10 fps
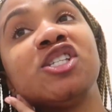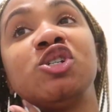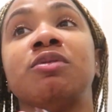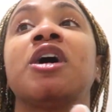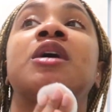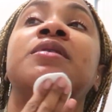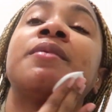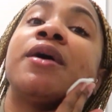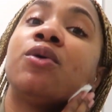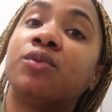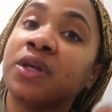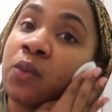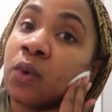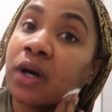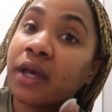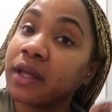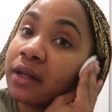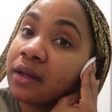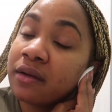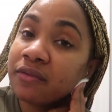this will probably be my only
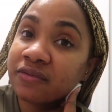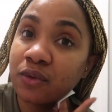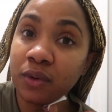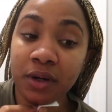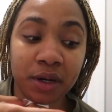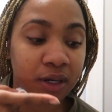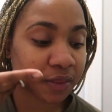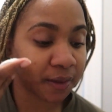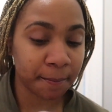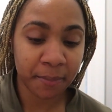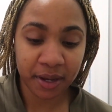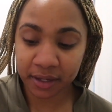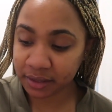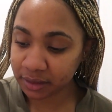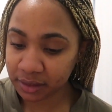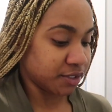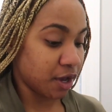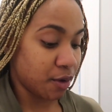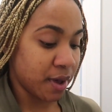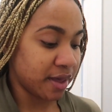one for the month.
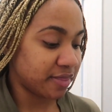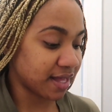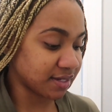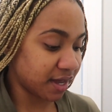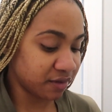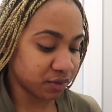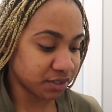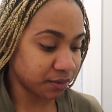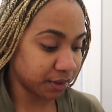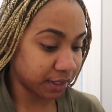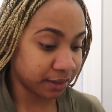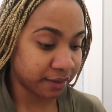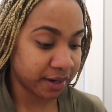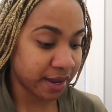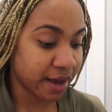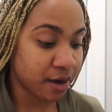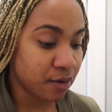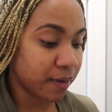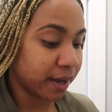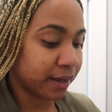So that's kind of what's going on right
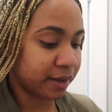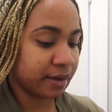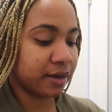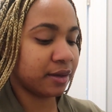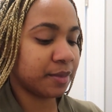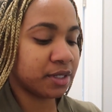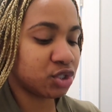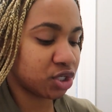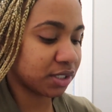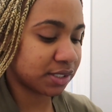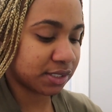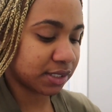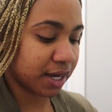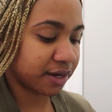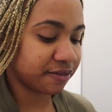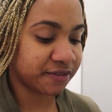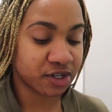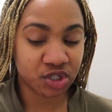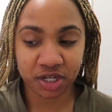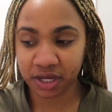now. I am just kind of
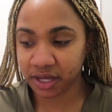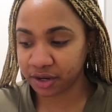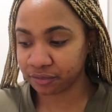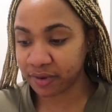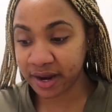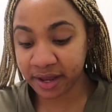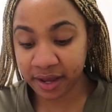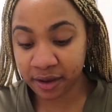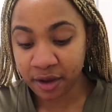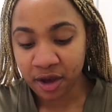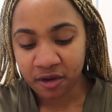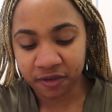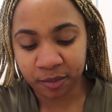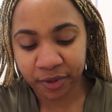finishing getting ready for